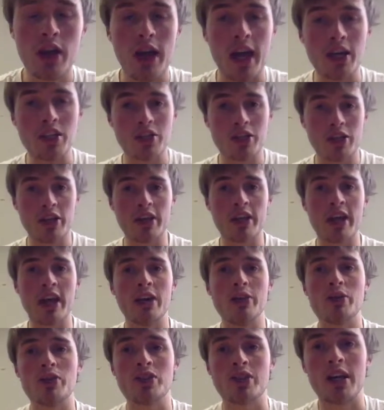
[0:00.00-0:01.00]
is going to get
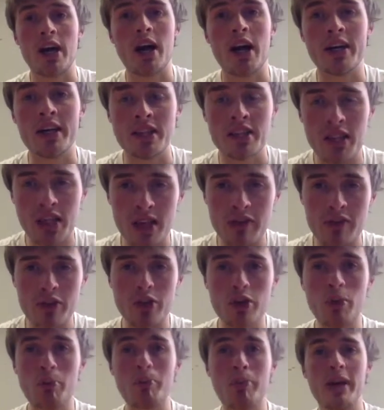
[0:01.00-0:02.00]
you started. It's going to give you
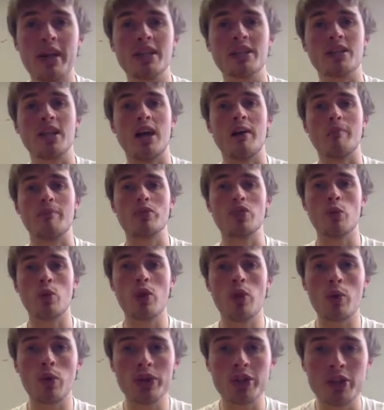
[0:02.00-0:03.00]
your baseline. So
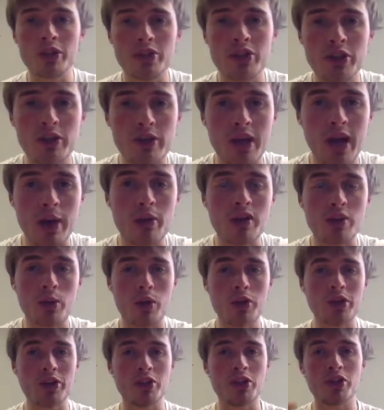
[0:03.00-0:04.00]
what I want you to do now is I
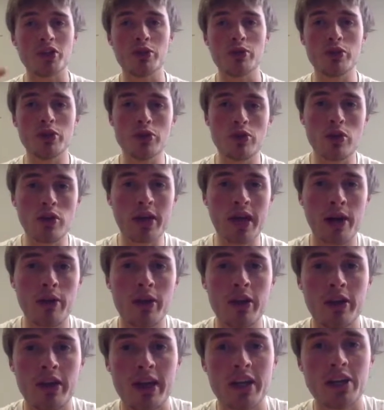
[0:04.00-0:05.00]
want you to do your
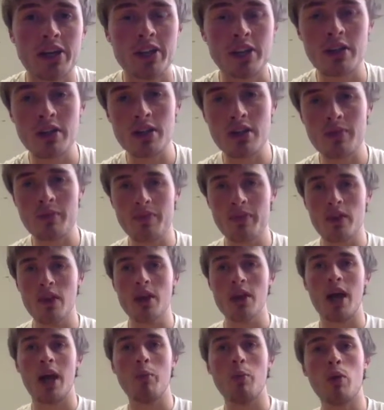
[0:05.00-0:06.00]
calculations,
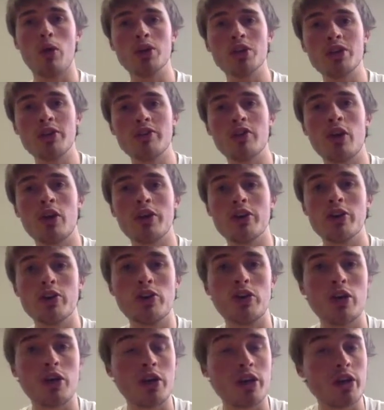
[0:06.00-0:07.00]
and once you've got
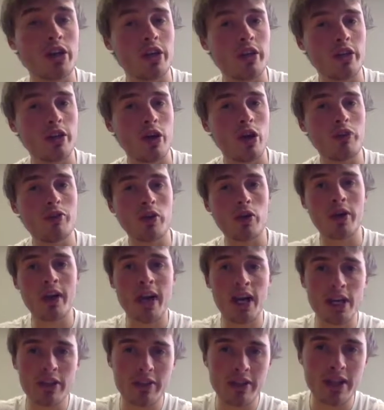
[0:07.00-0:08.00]
your overall
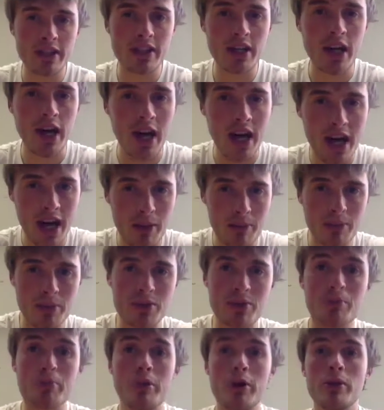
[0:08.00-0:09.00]
calories,
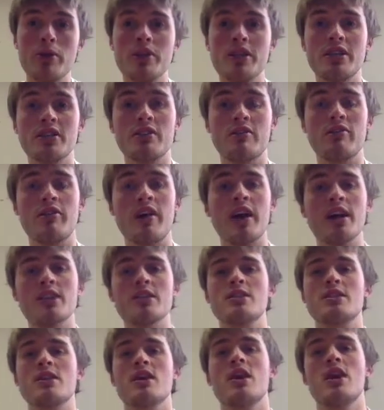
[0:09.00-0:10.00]
carbs, proteins and
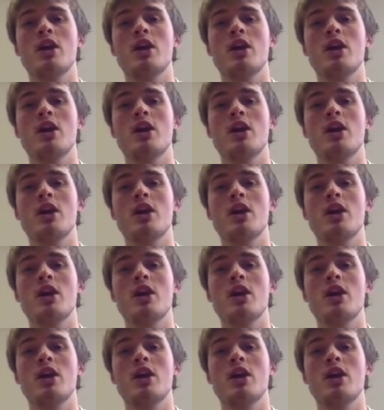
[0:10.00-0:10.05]
fats,